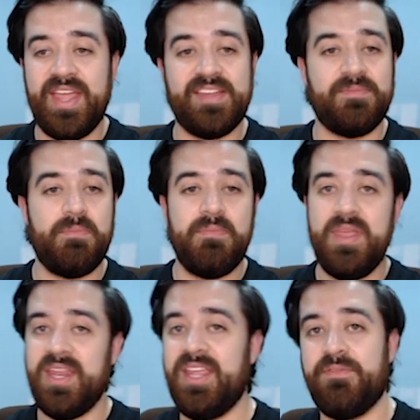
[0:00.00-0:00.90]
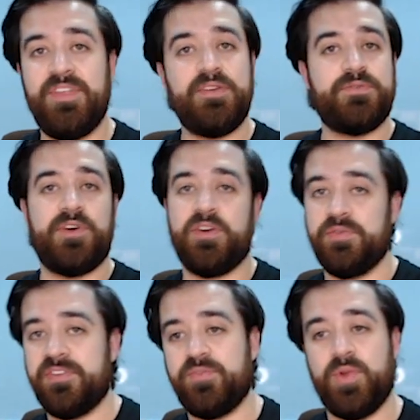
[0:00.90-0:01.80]
as many of these
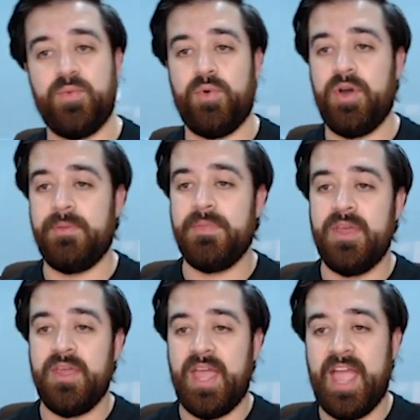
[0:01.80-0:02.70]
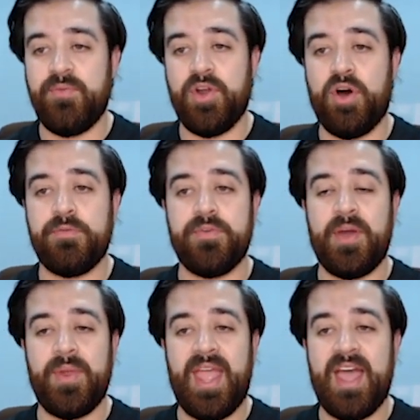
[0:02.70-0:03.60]
funnels as we want. Every offer that
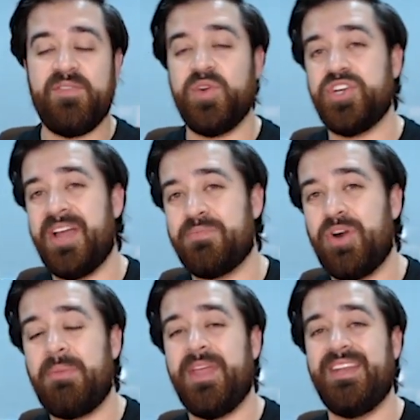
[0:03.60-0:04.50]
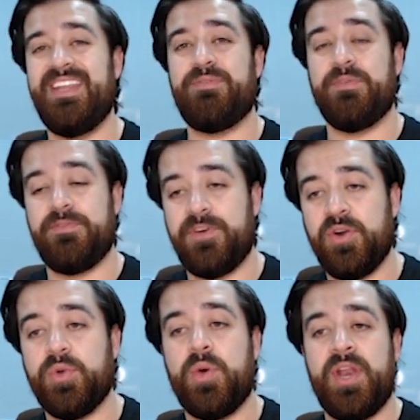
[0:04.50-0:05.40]
we should have probably a different
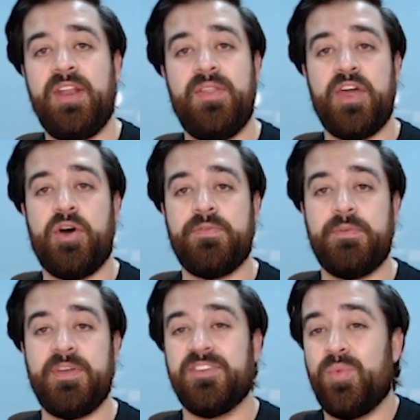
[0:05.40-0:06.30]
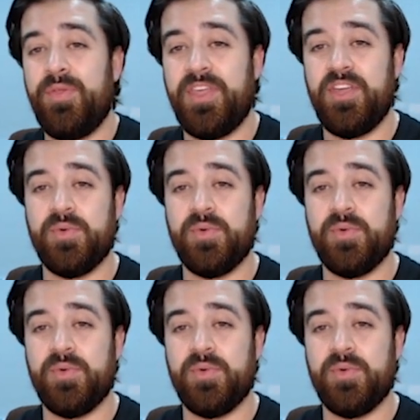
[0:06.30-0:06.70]
funnel going into that offer, because one thing you'll